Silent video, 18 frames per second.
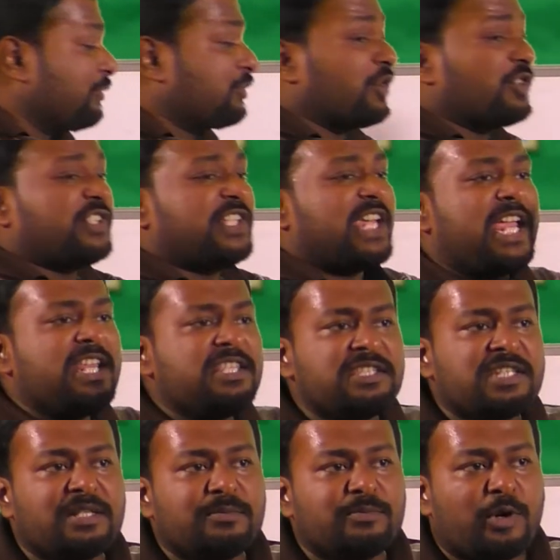So
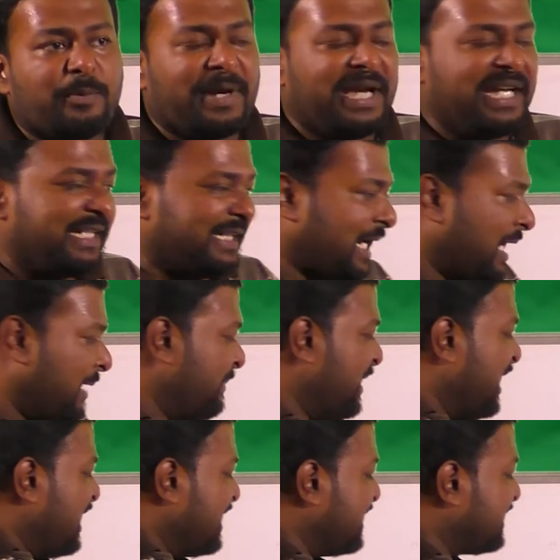change in momentum
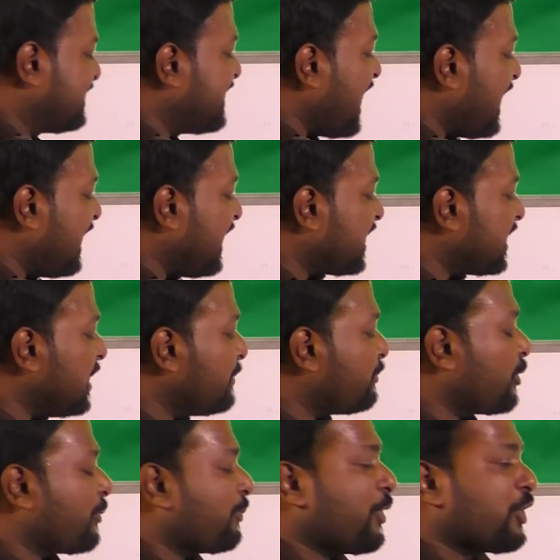is directly
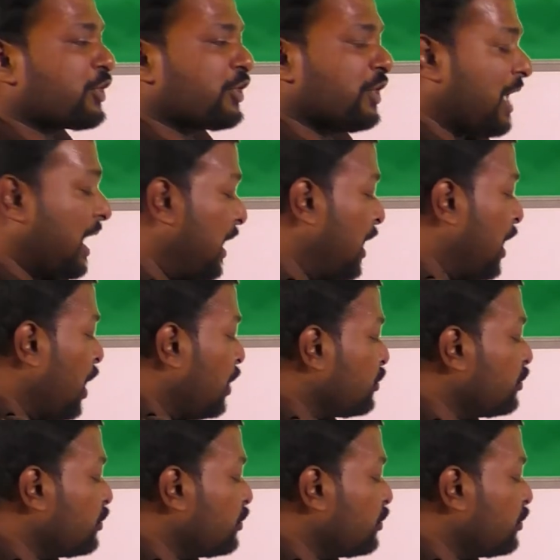proportional